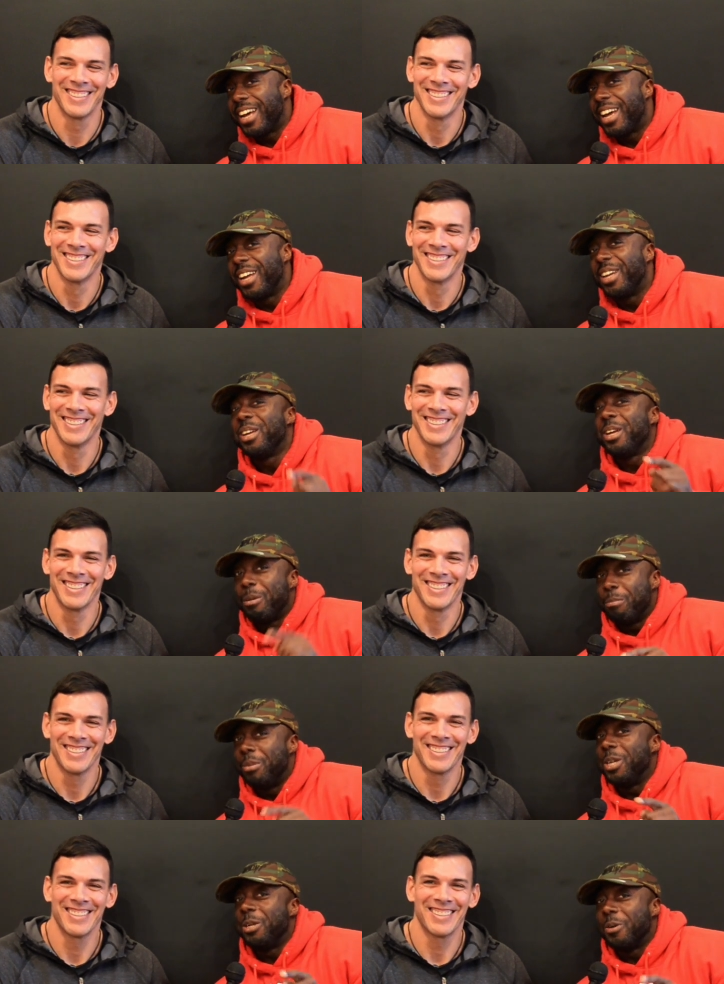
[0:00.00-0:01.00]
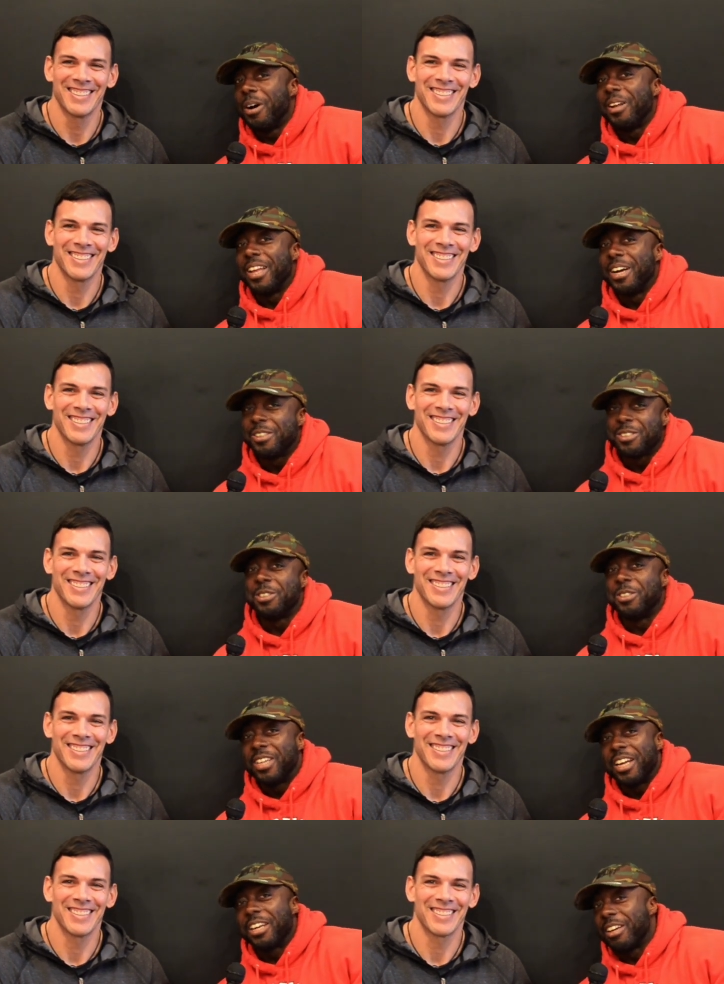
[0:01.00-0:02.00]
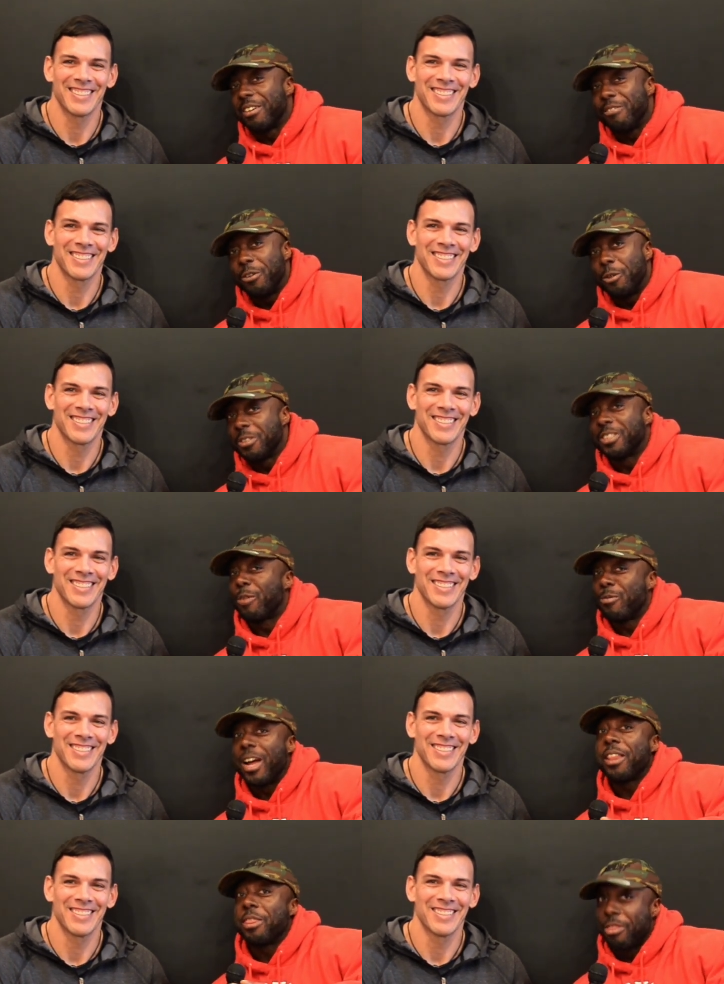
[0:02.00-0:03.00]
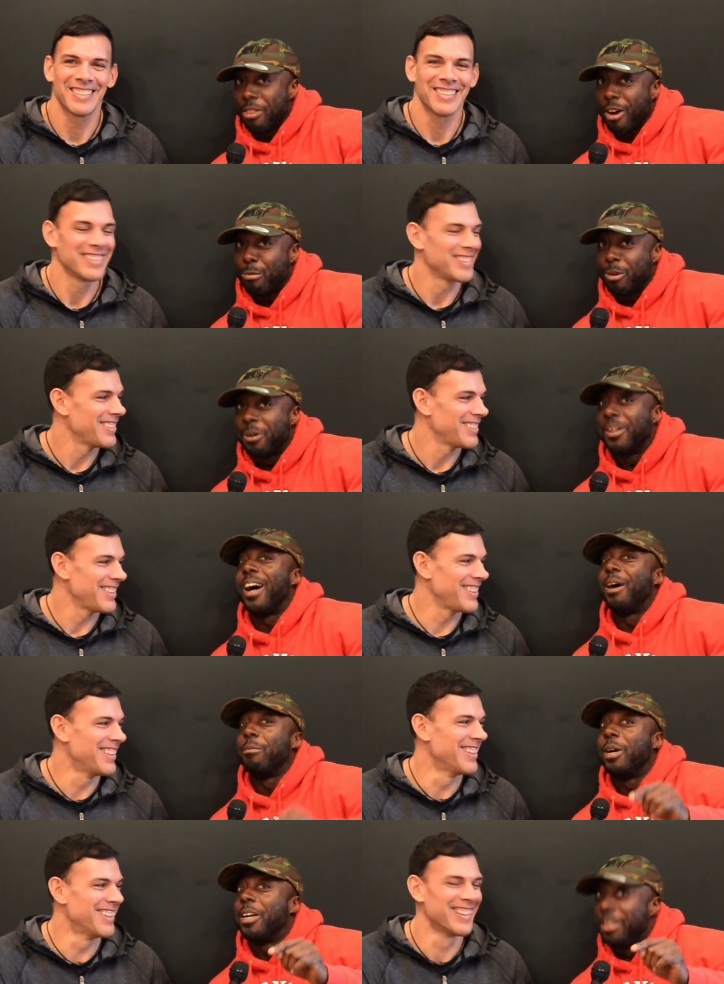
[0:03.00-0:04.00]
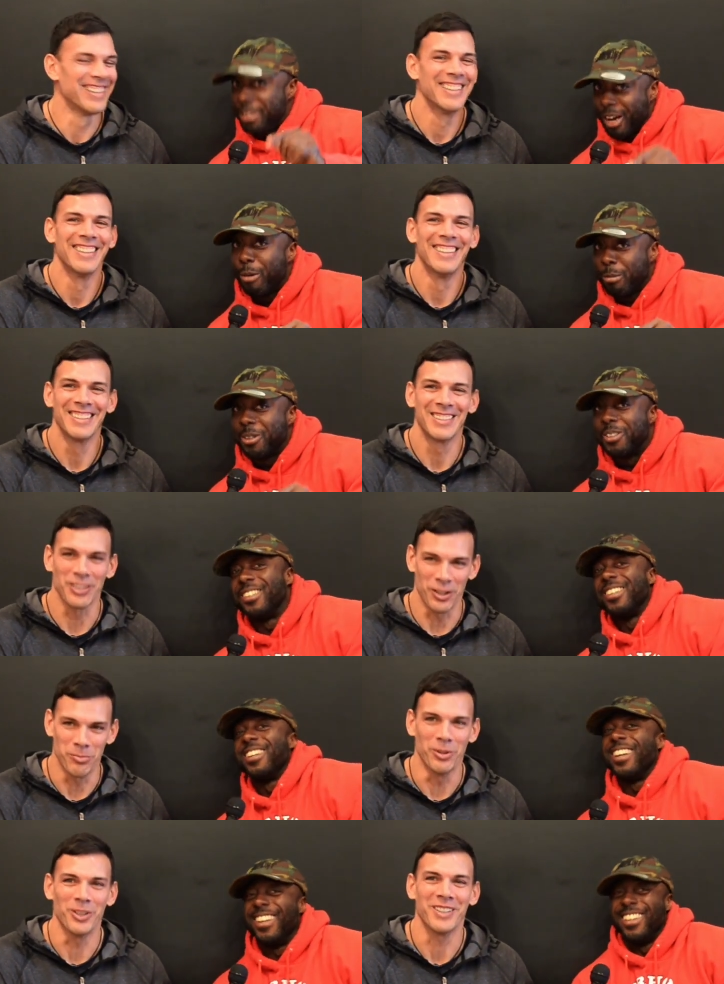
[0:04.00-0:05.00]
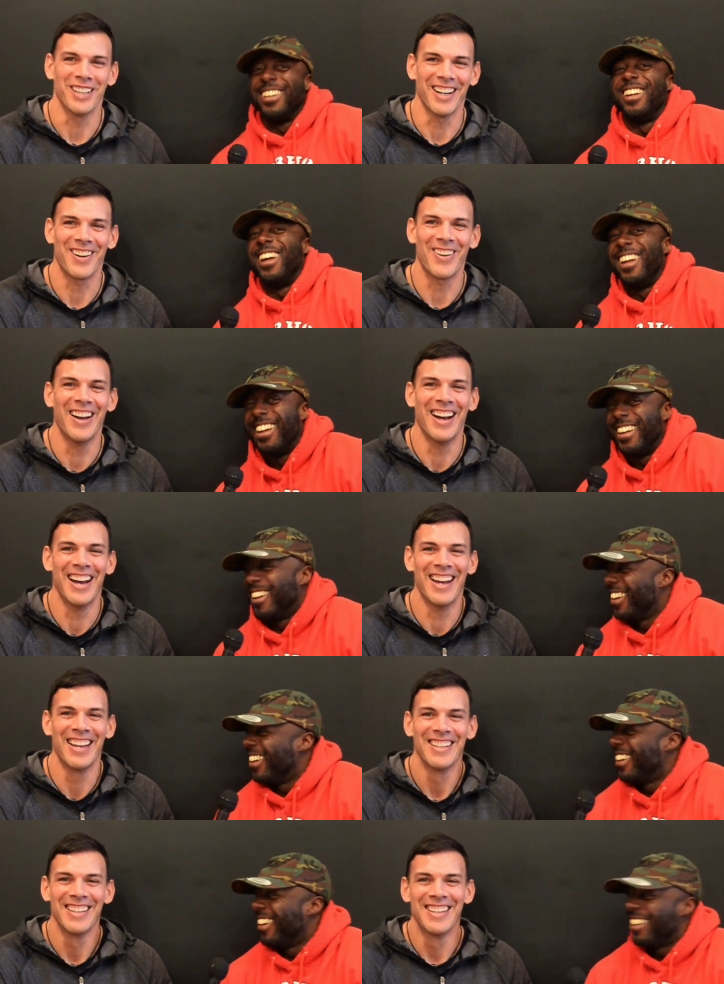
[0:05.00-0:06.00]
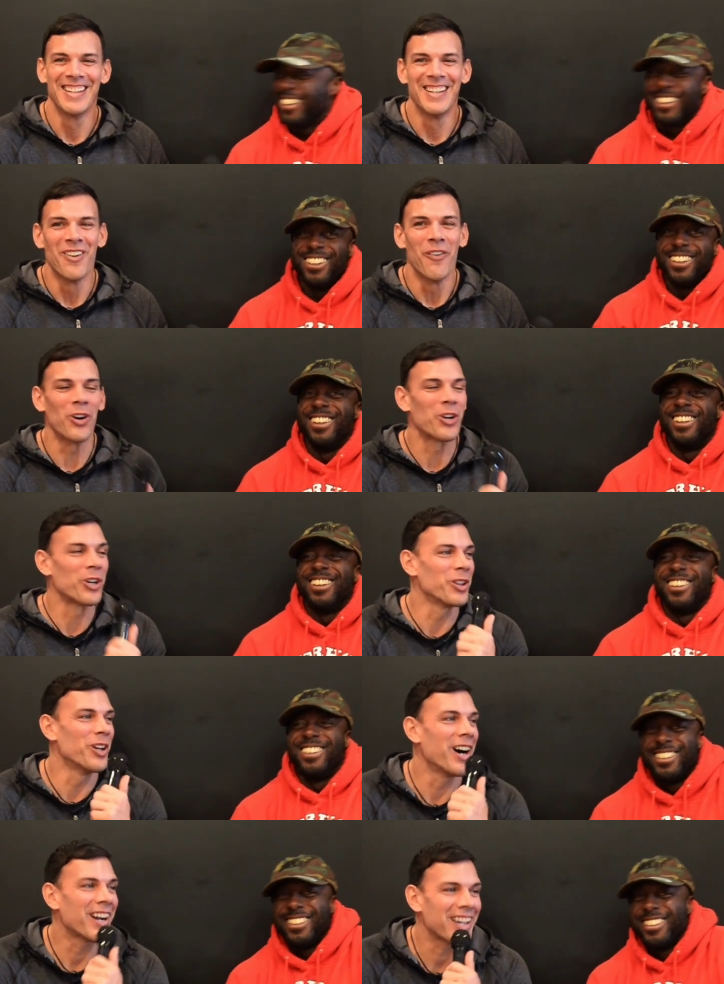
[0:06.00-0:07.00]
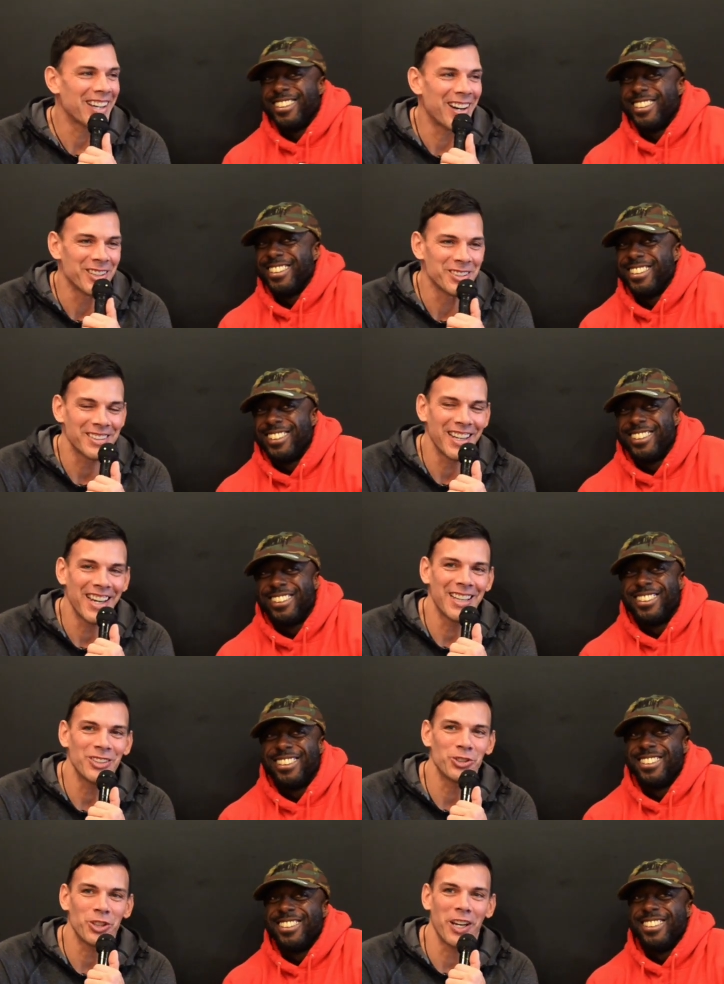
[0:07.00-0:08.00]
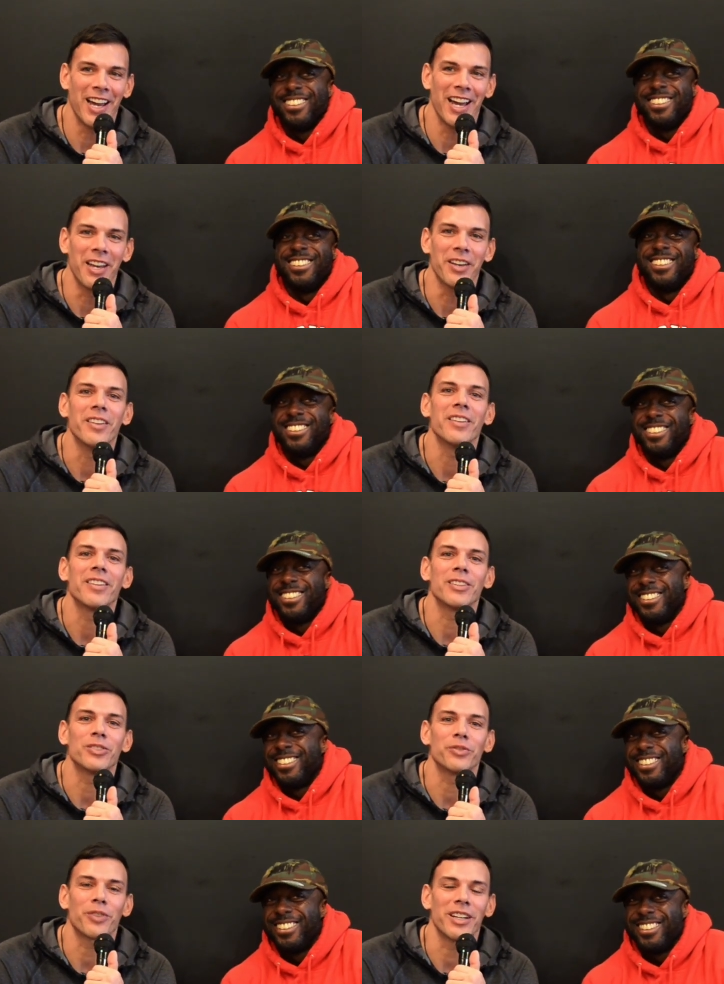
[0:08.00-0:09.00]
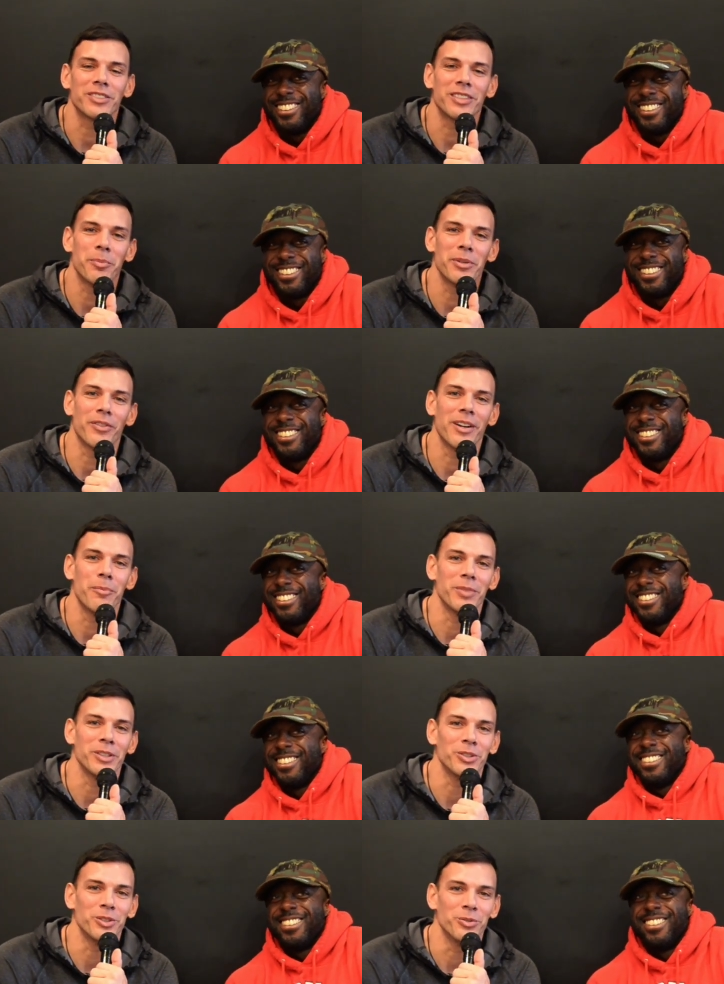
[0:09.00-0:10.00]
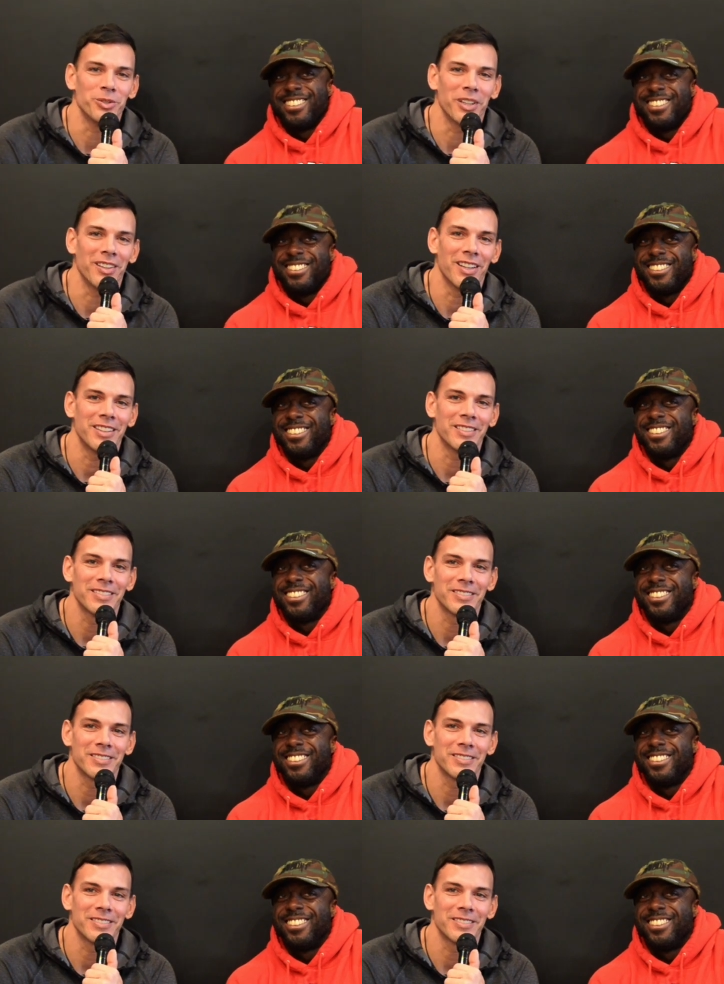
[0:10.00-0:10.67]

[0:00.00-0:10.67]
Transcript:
Speaker 1: A B U L L. So you can't get it confused, because I'm not the bull, I'm double,
Speaker 2: okay? Well, good luck on stage. And this is Frank Sepe for N P C News Online.